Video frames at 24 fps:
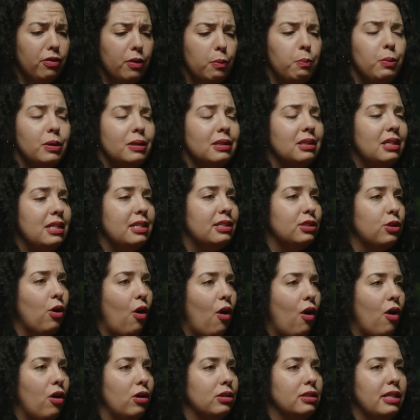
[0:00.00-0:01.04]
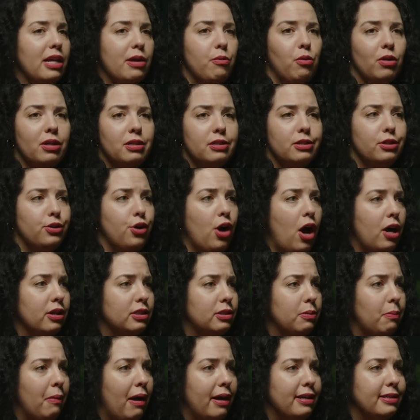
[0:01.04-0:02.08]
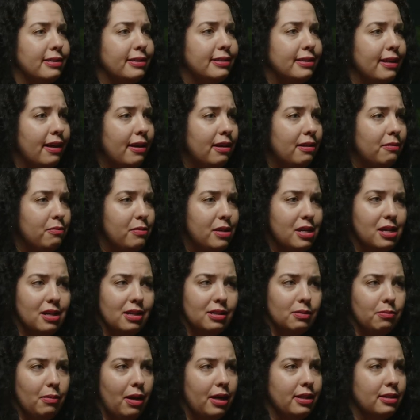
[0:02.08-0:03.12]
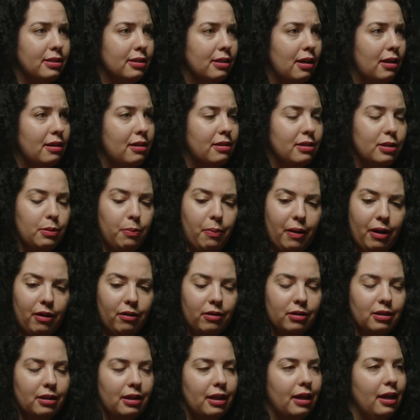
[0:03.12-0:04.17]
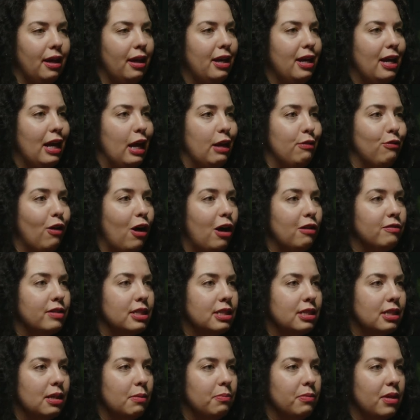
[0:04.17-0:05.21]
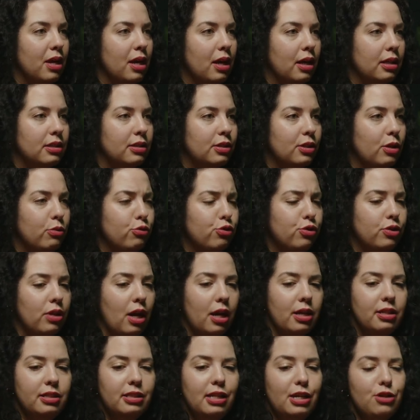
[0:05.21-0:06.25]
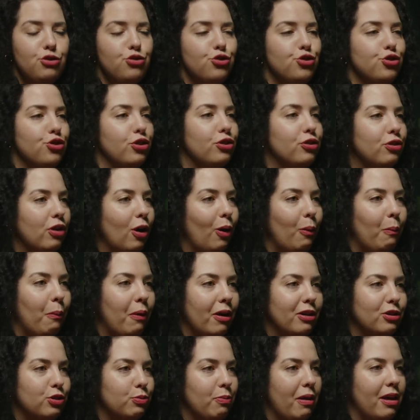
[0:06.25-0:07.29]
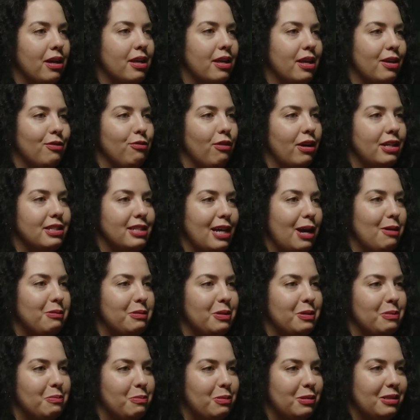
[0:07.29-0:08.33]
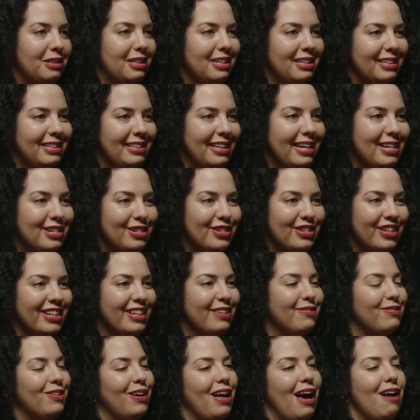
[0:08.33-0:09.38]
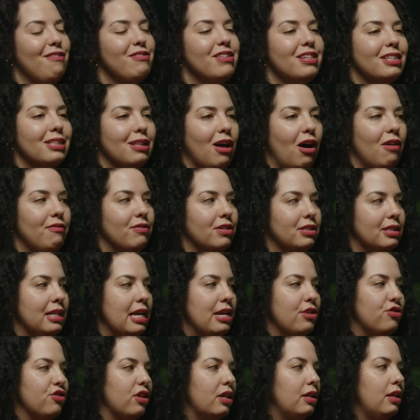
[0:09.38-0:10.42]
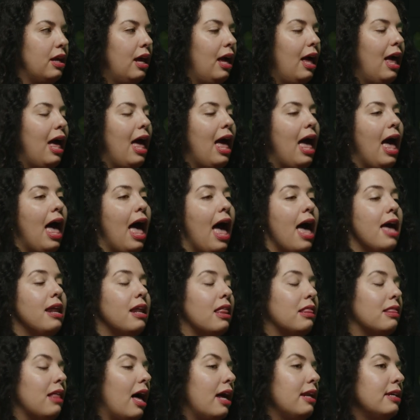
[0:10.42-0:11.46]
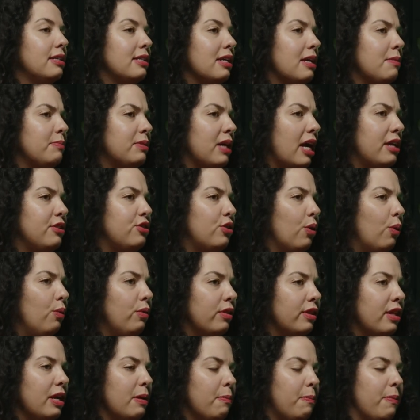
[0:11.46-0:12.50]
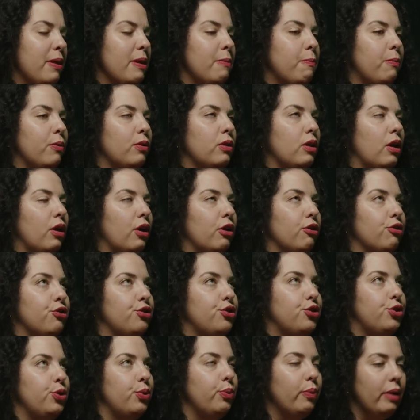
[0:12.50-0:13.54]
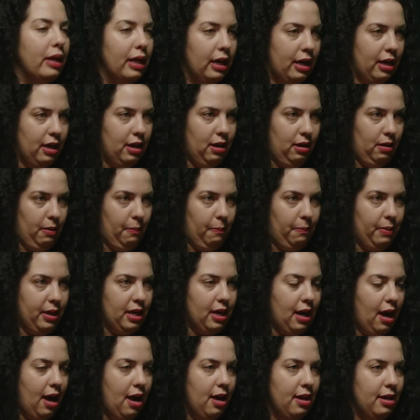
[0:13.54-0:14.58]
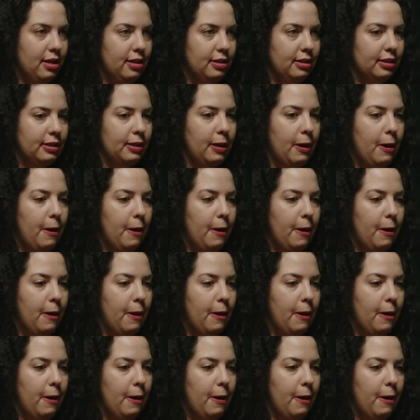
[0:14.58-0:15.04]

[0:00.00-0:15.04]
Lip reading: police called, they wanted to talk to my son because my son is apparently involved in something. And so I said, sure, I'll march my kid right down to the police station and we'll have this conversation. And a lot of times I don't think people are doing it because